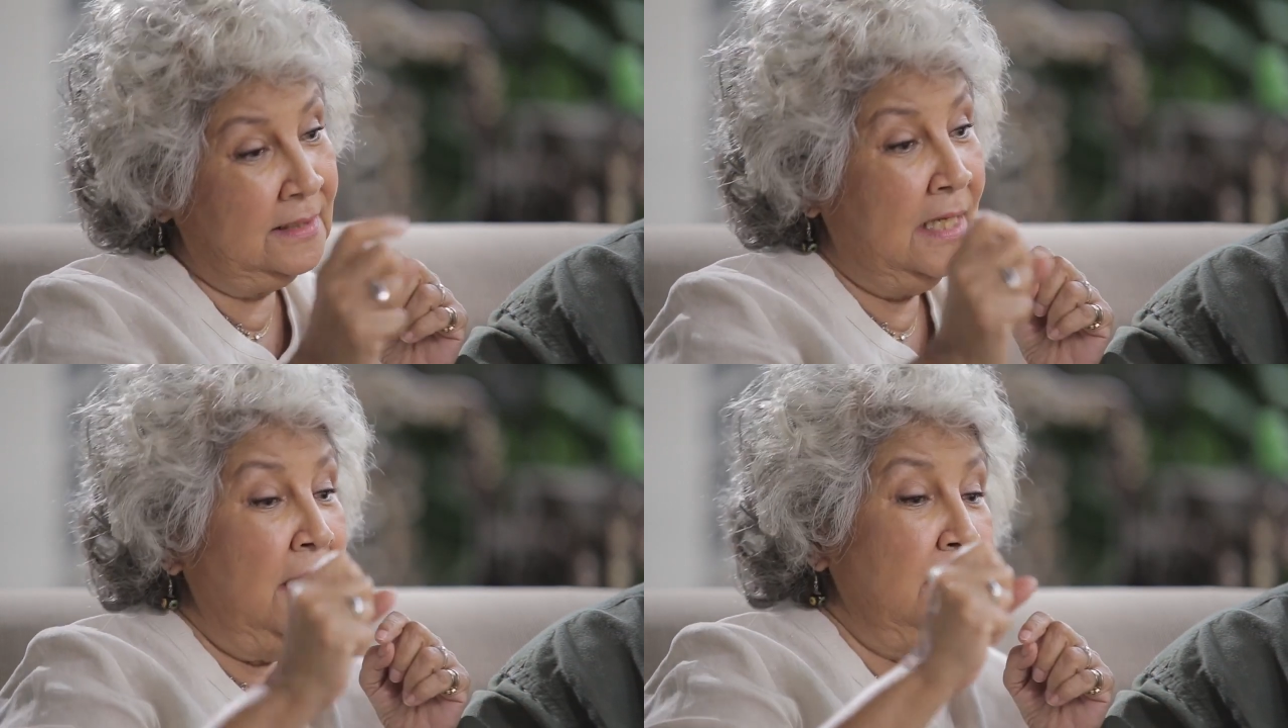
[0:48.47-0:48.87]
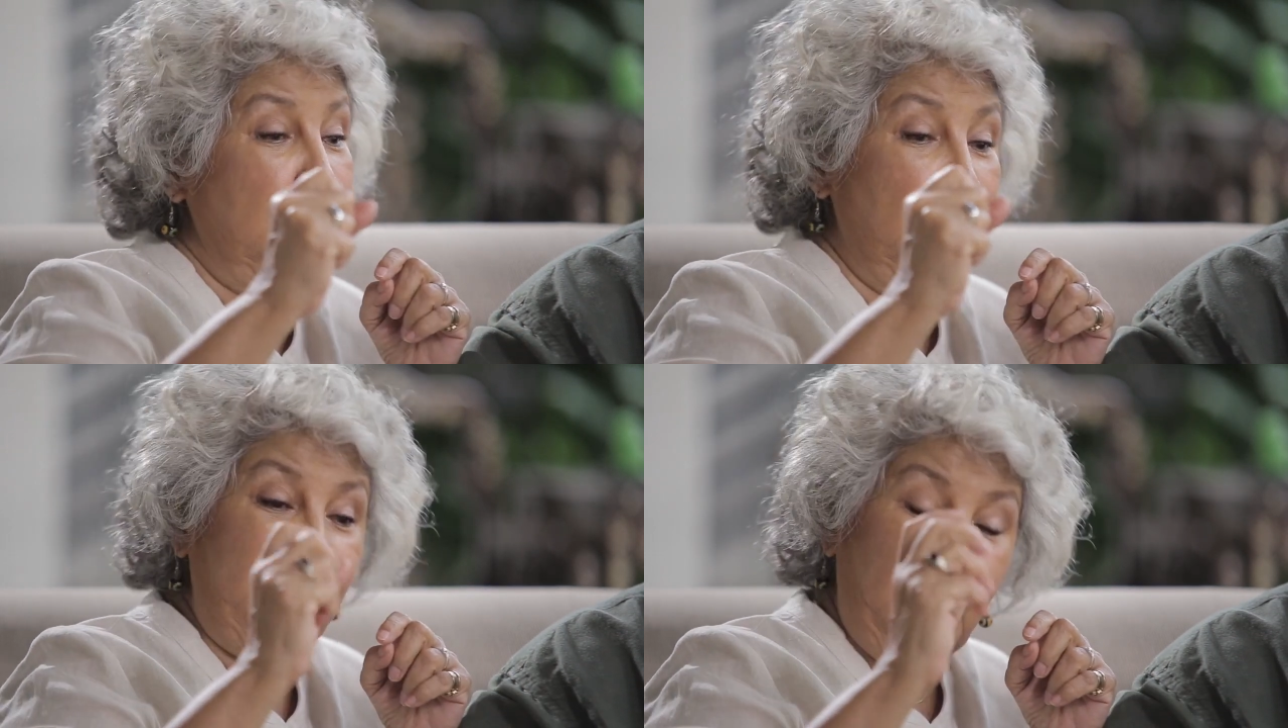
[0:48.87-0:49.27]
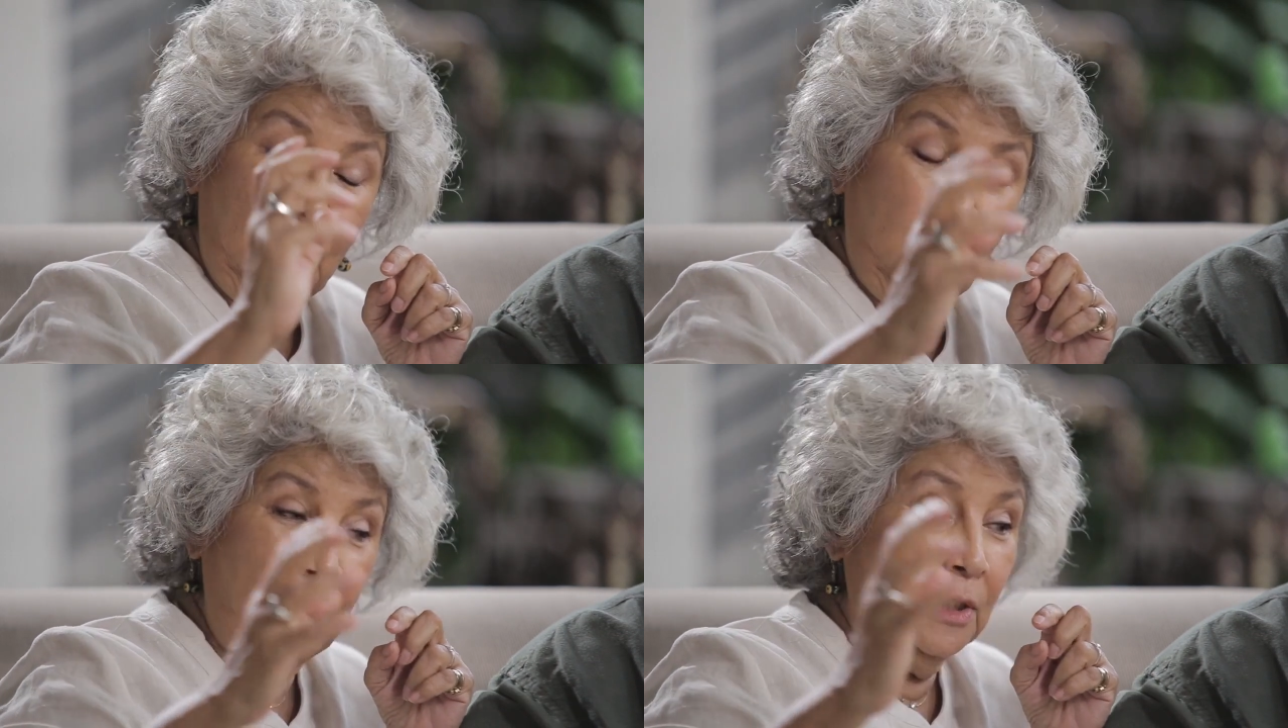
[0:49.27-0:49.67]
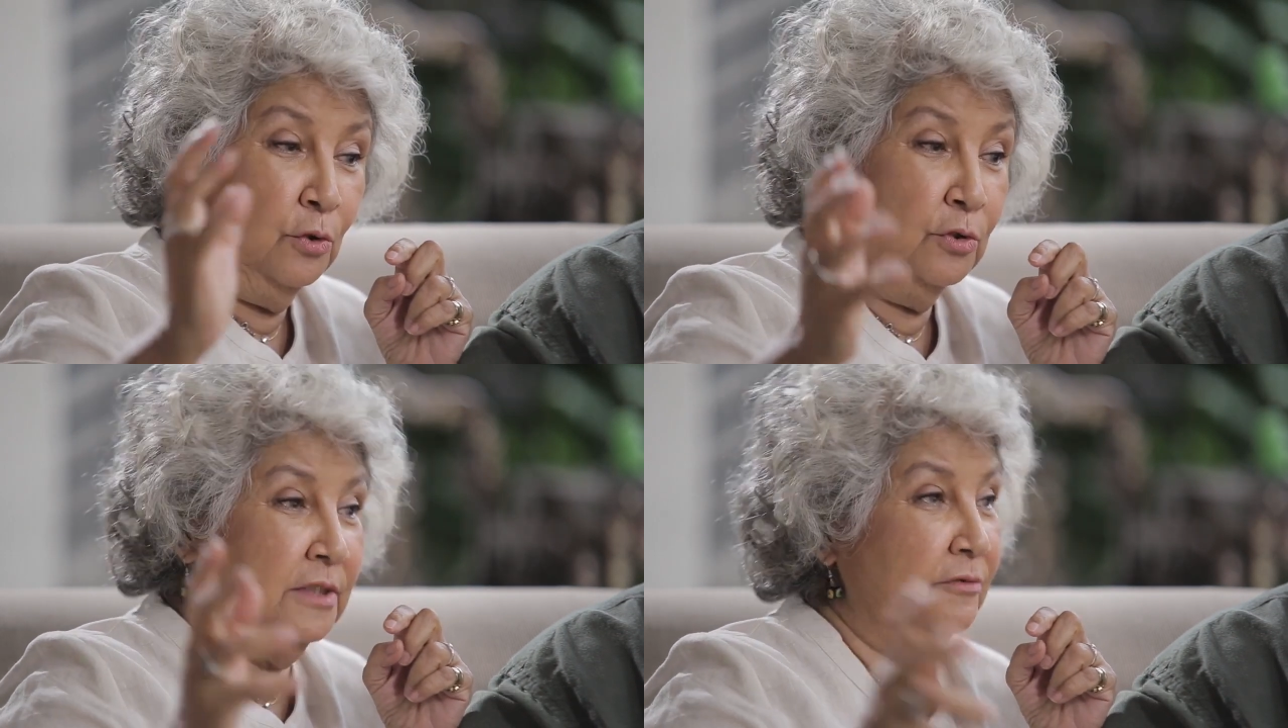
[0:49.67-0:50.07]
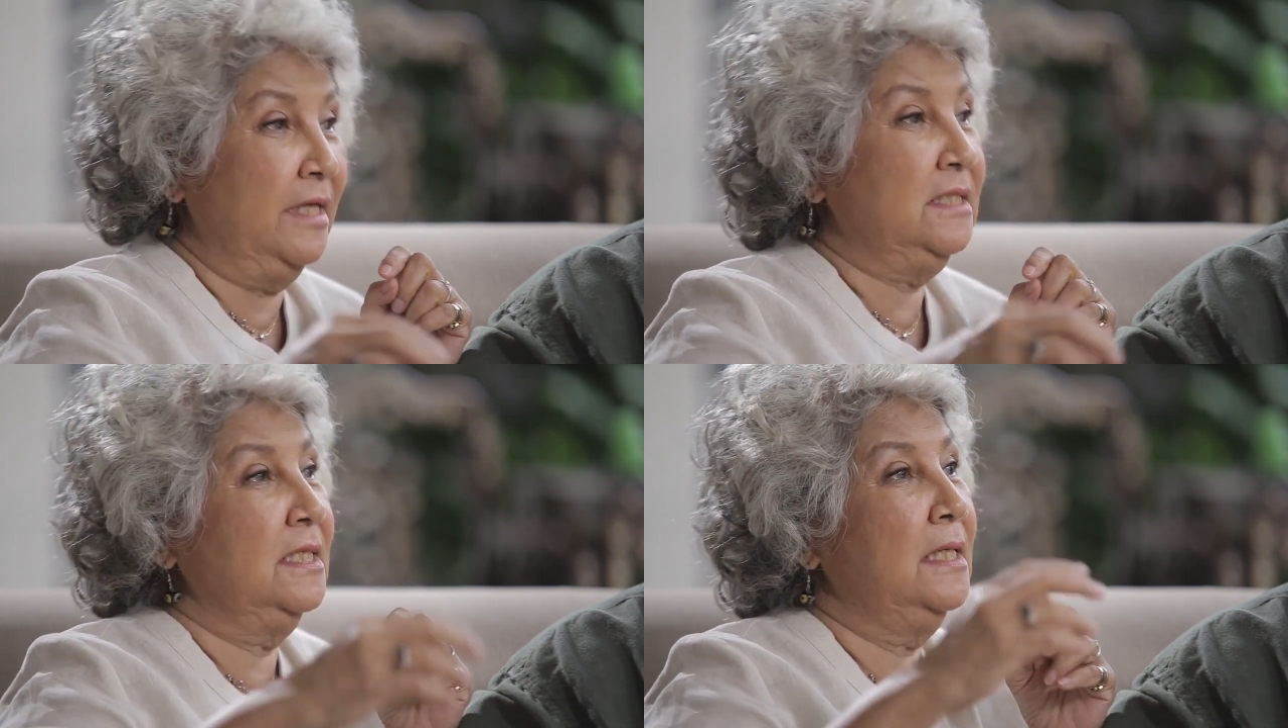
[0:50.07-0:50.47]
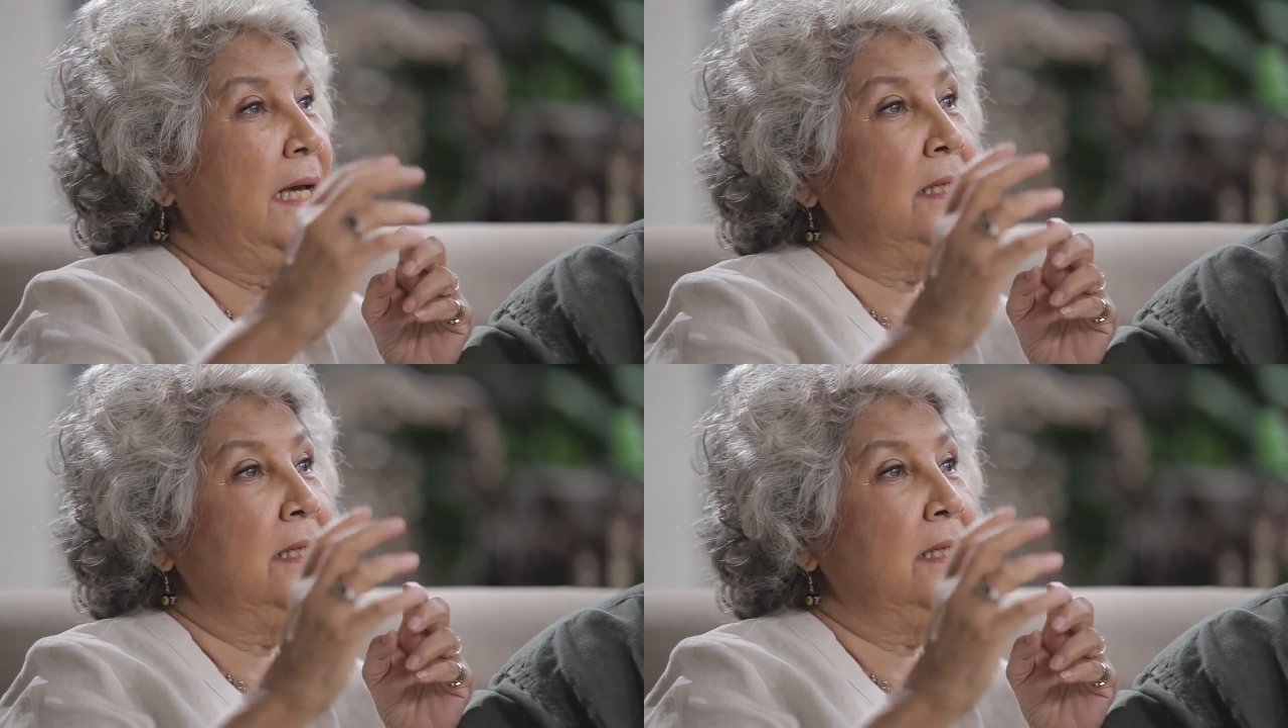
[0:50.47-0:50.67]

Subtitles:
that you follow a good director